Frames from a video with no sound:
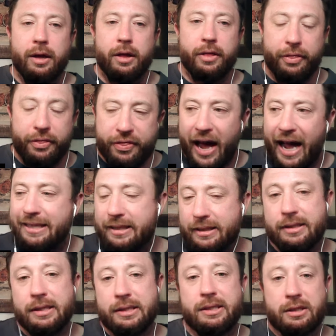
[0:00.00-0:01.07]
that's
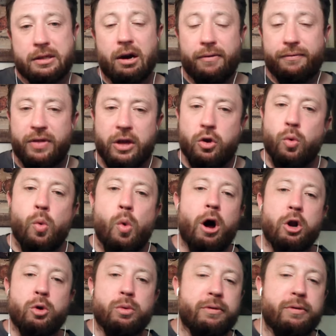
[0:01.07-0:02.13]
the stuff that you
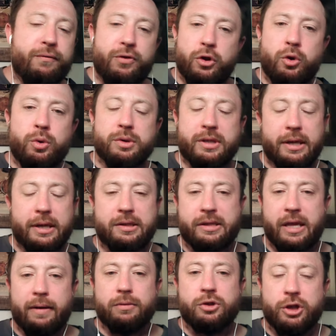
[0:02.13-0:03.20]
want to infuse instead
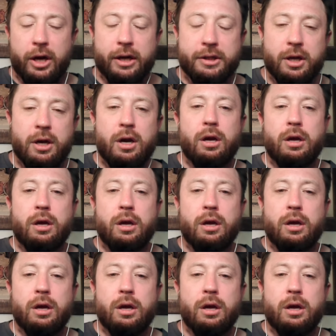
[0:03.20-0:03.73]
of just